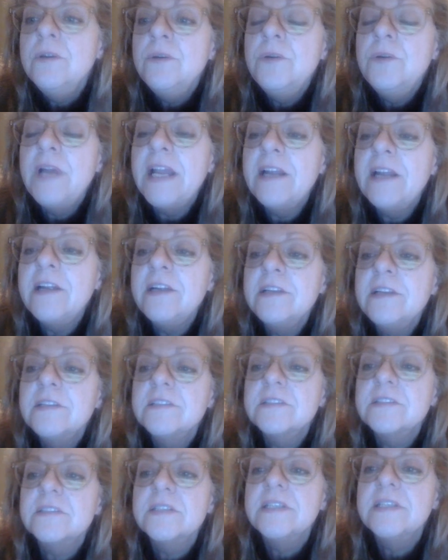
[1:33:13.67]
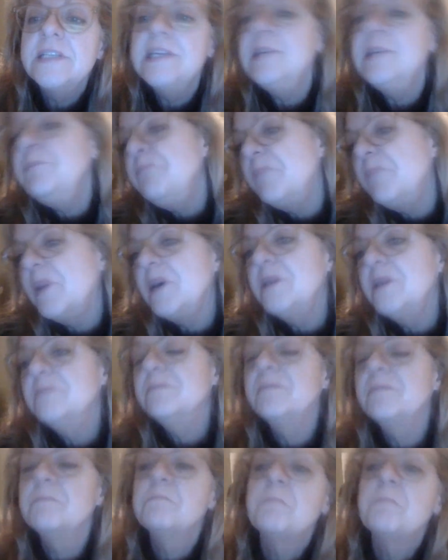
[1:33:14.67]
Who cares? Hip
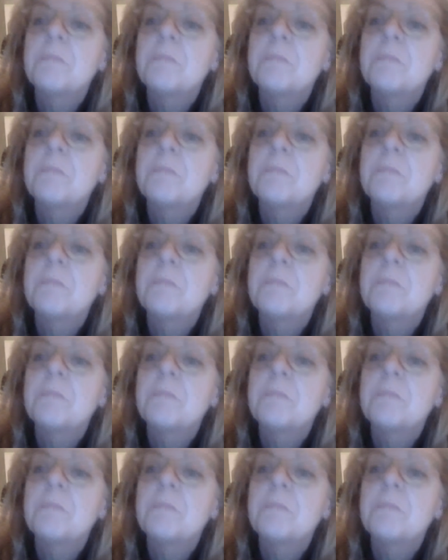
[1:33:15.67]
bump.